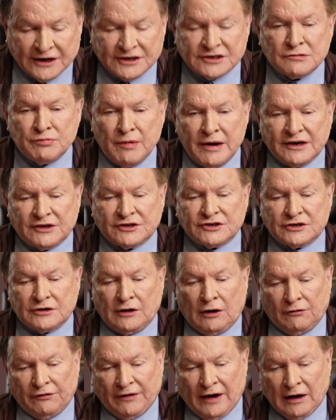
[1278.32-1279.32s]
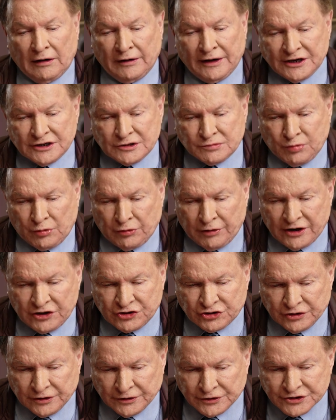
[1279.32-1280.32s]
aspects of our
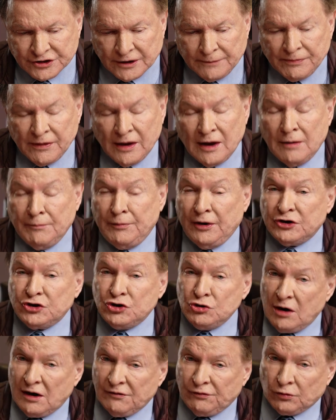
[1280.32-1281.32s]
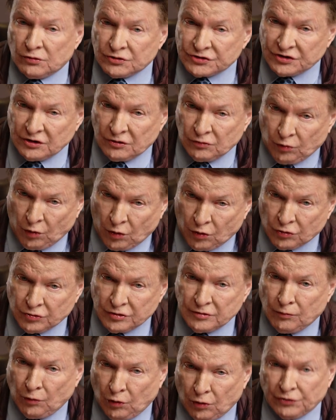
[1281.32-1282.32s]
aspirations. But you have also
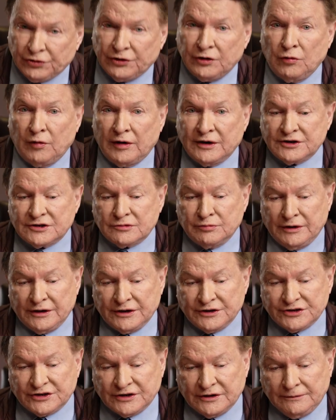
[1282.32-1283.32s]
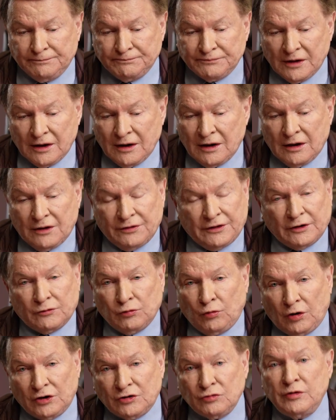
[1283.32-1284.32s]
warned more than once, Minister, that
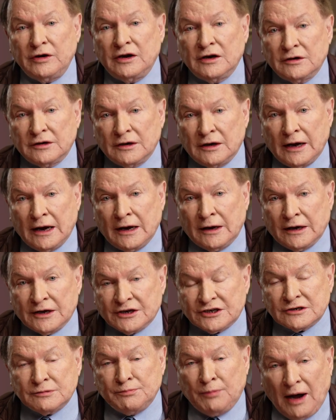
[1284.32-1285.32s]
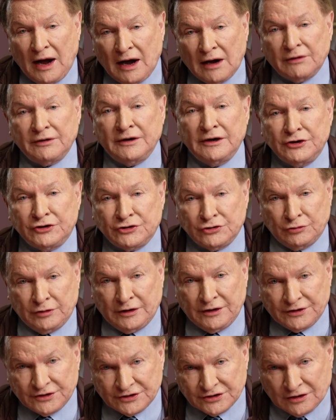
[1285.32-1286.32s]
what we are aspiring to
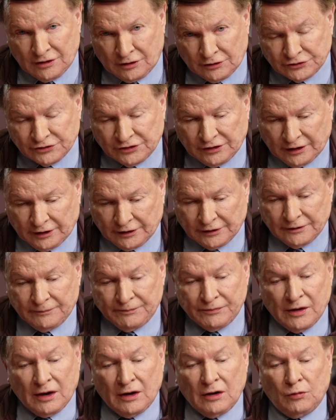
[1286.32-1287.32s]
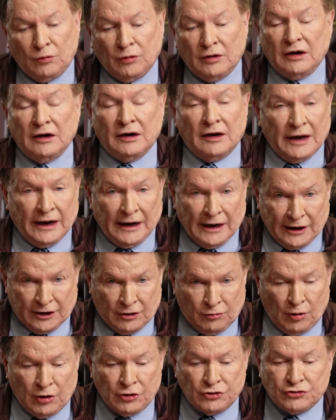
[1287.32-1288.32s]
in this continent will, and I
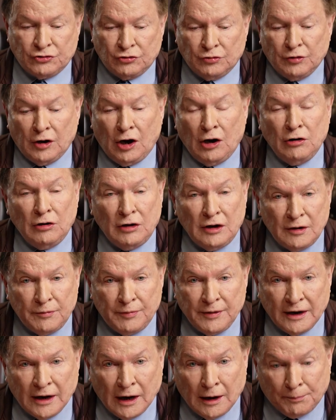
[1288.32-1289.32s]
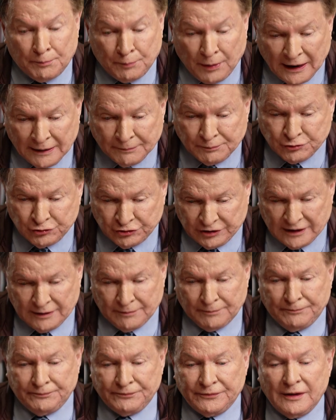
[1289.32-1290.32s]
quote you, only be a pipe
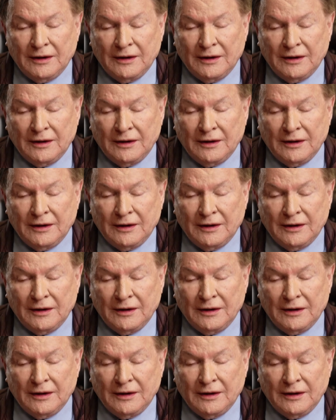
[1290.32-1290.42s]
dream